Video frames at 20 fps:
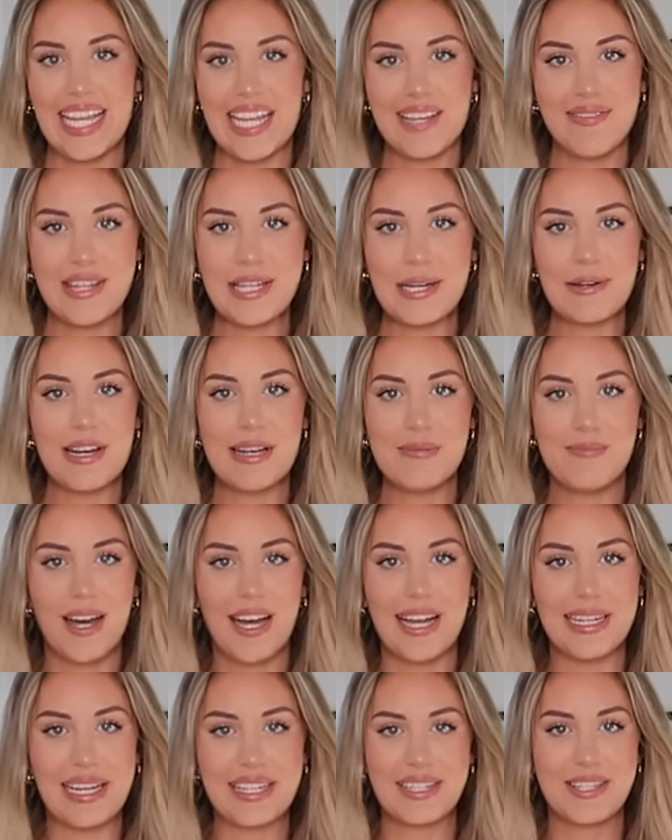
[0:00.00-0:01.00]
Even though I
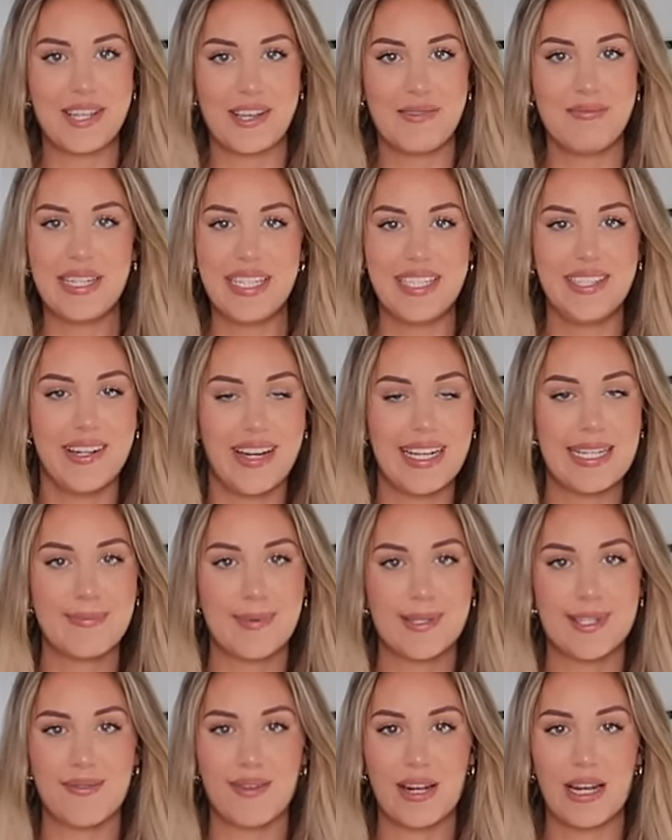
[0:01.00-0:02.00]
buy like so many nice
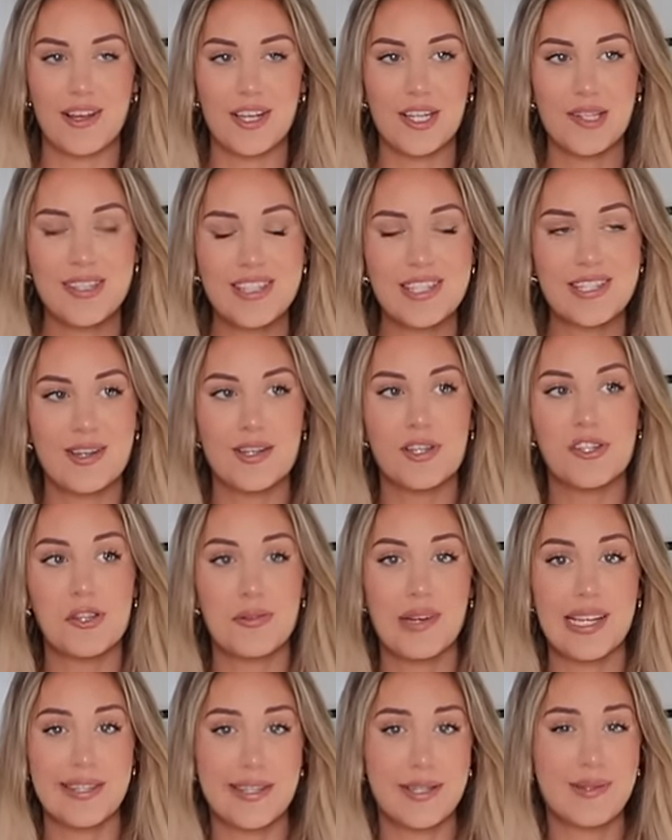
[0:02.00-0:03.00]
bits of clothes,
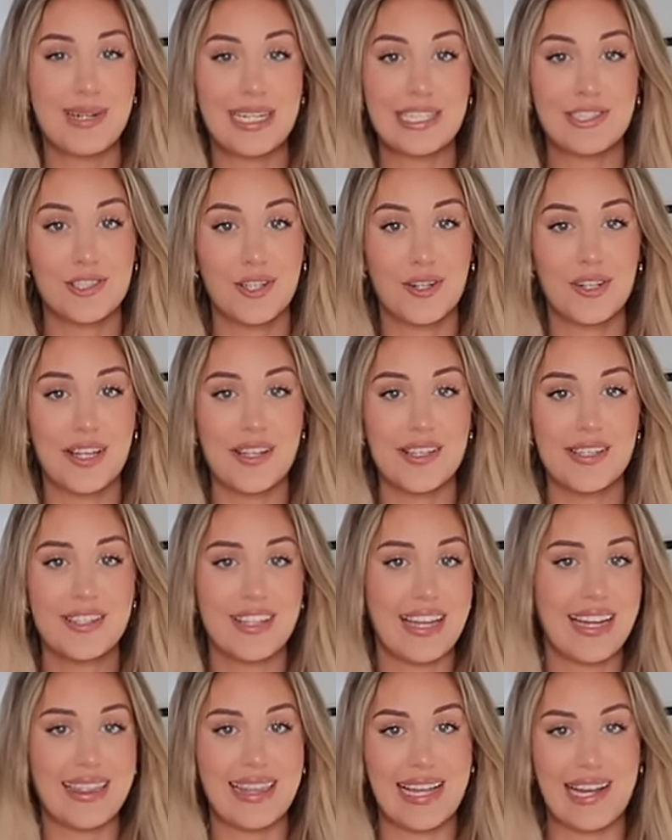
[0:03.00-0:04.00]
do I still wear joggers
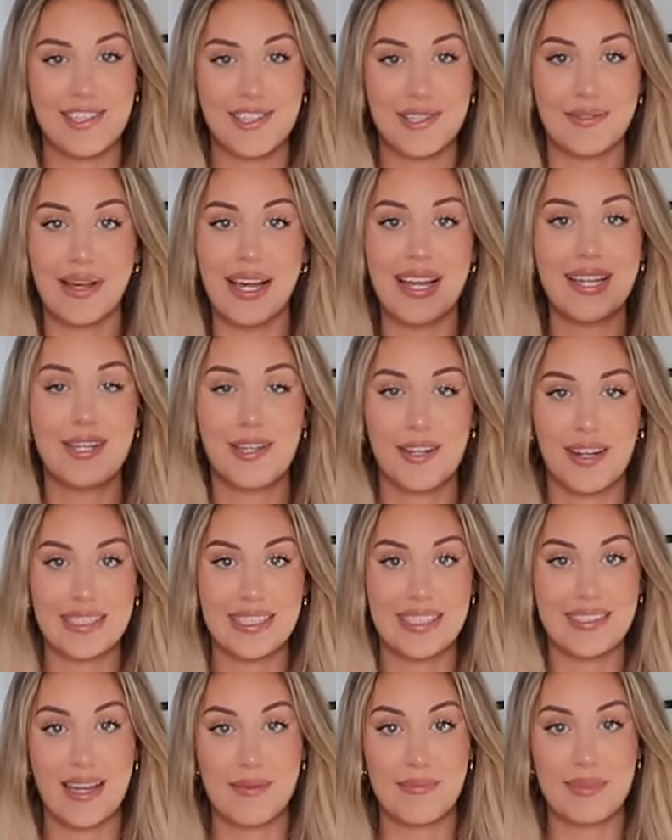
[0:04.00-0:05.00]
and loungewear
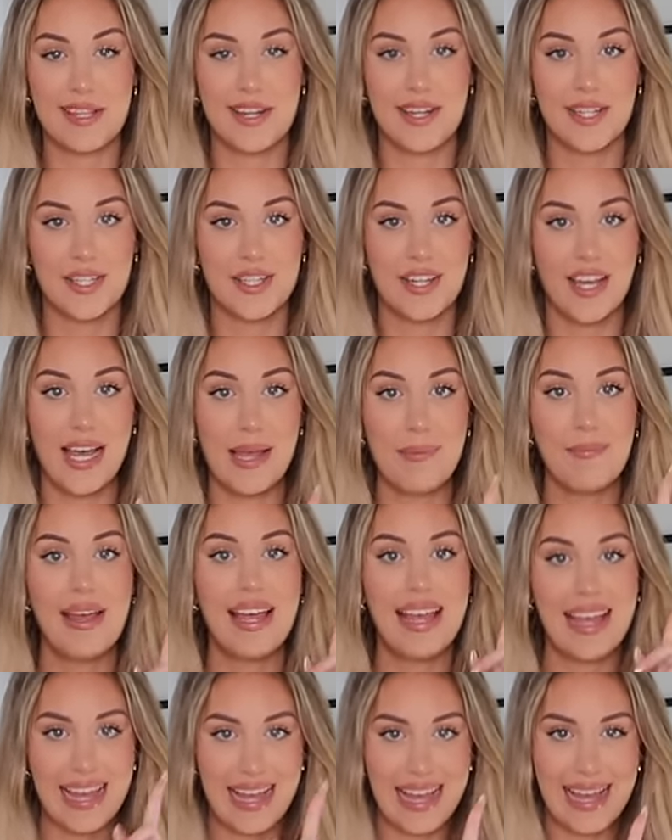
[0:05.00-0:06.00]
99% of the time?
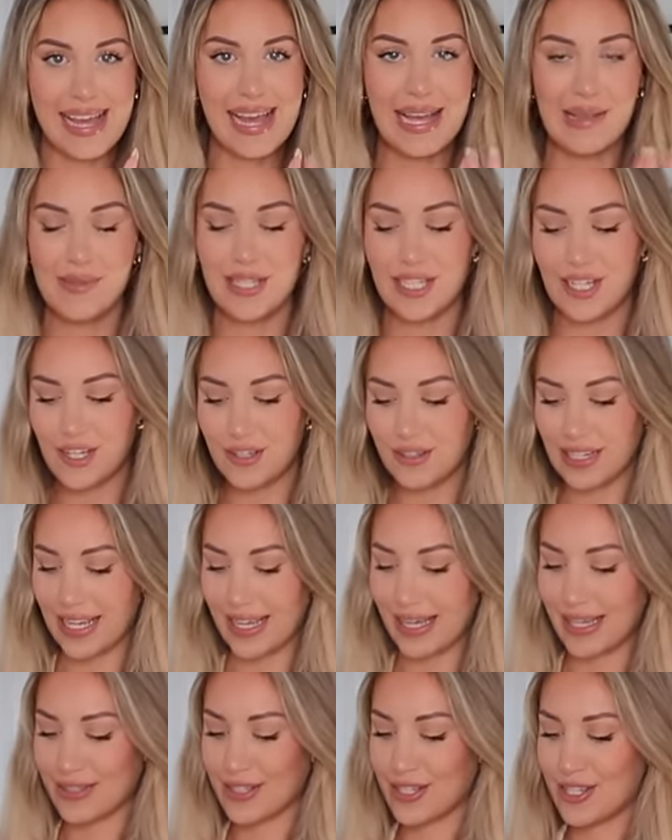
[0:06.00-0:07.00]

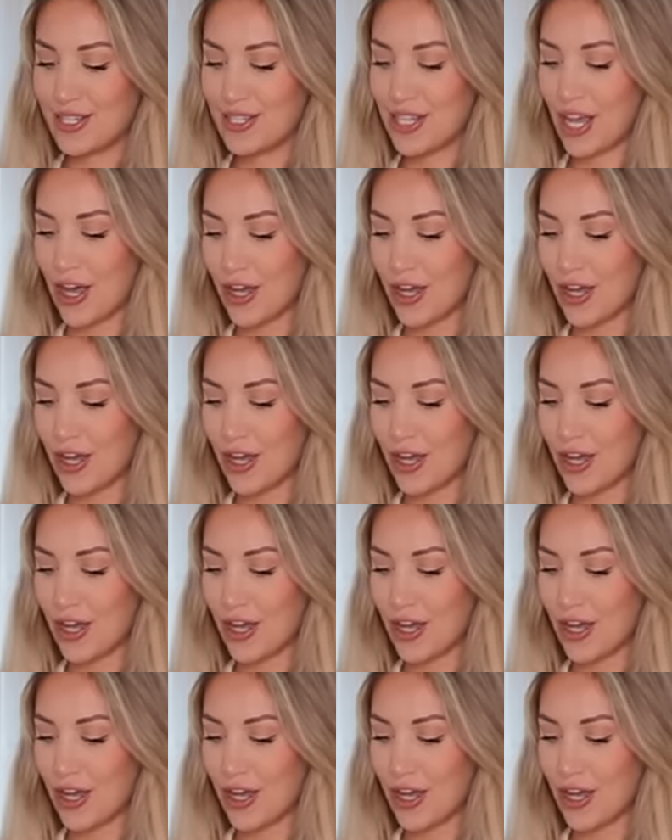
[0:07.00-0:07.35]
Absolutely. So